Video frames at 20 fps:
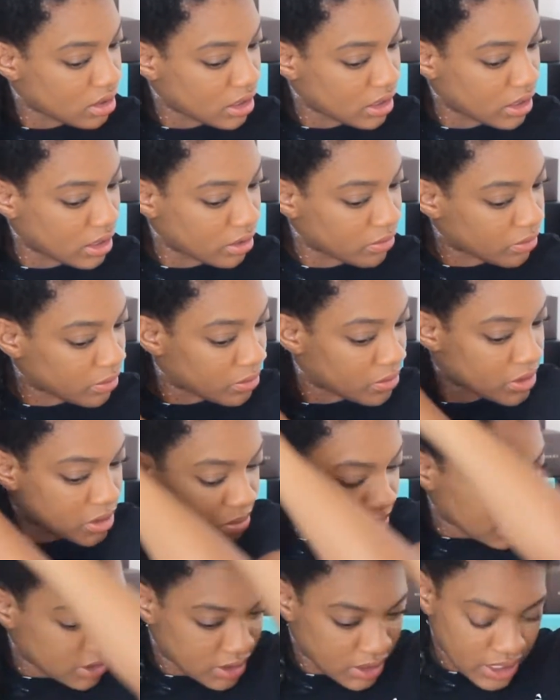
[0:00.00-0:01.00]
And
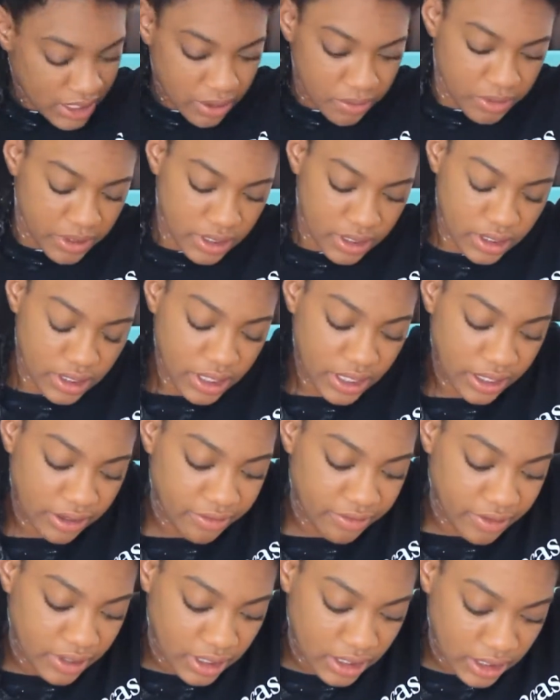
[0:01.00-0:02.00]
split that one in
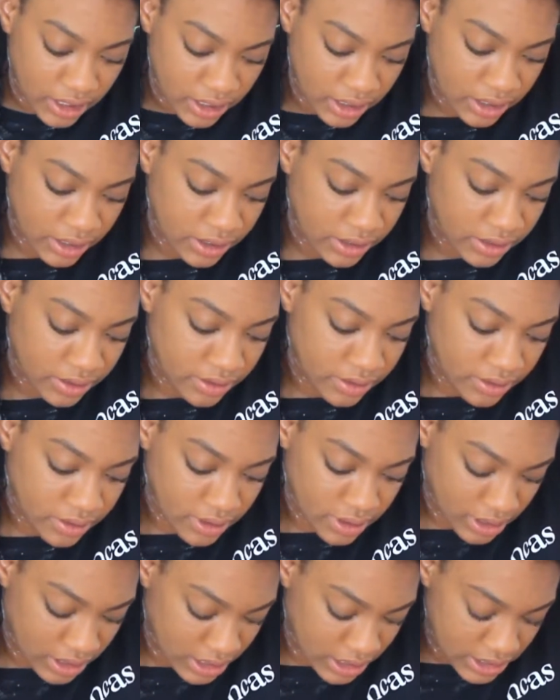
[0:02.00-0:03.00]
half again,
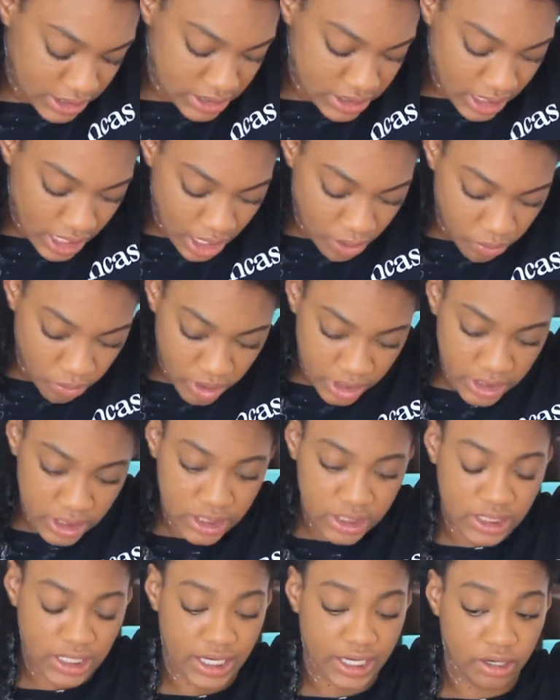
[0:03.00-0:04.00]
because I want
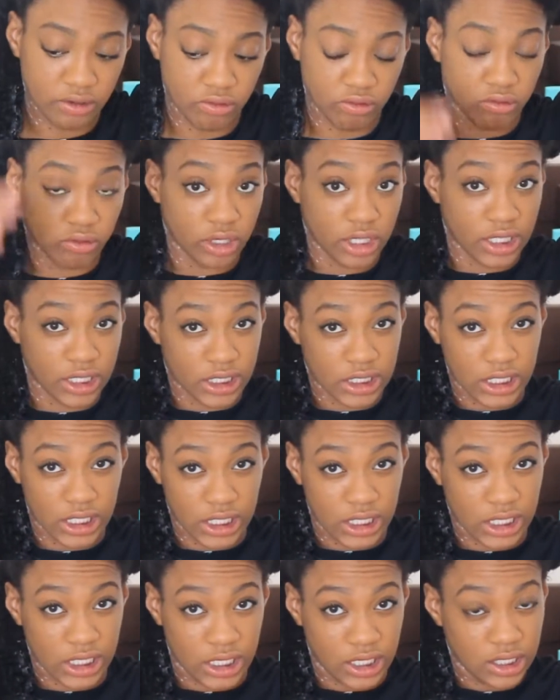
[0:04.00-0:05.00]
to like
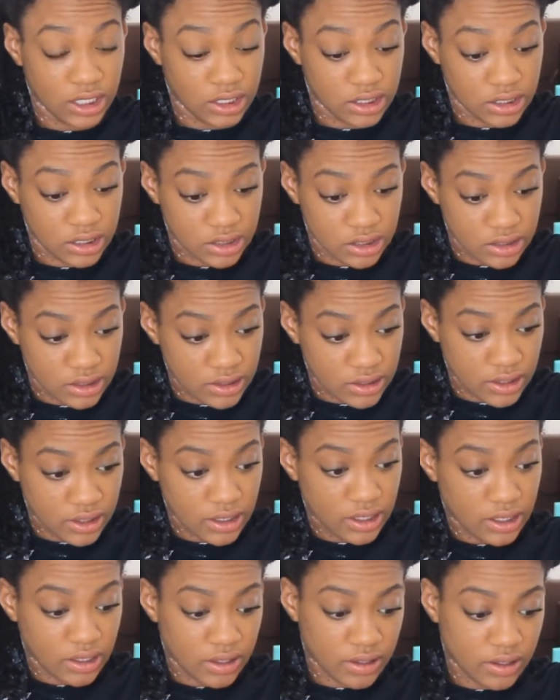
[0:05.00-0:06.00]
really
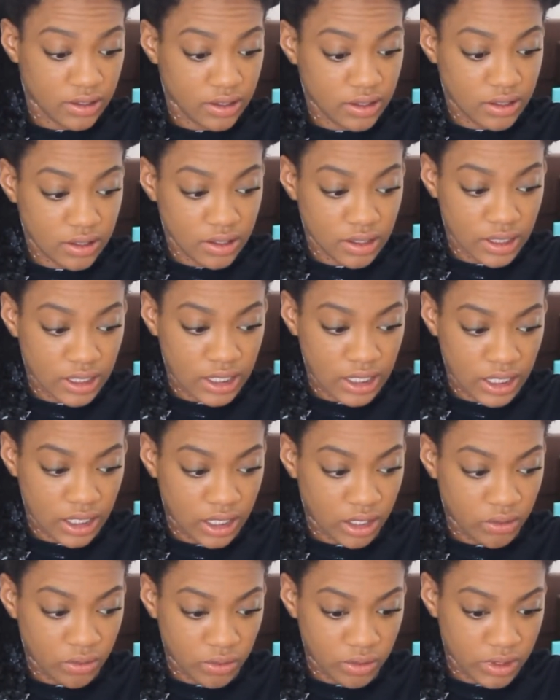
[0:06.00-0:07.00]
get
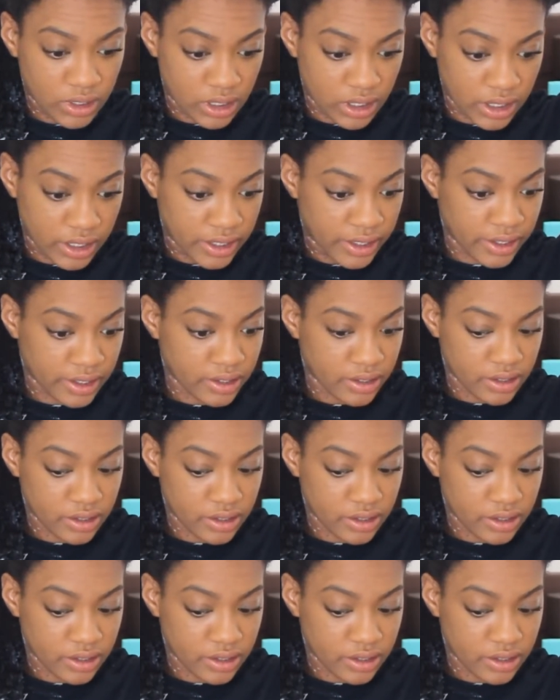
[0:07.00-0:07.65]
it on there.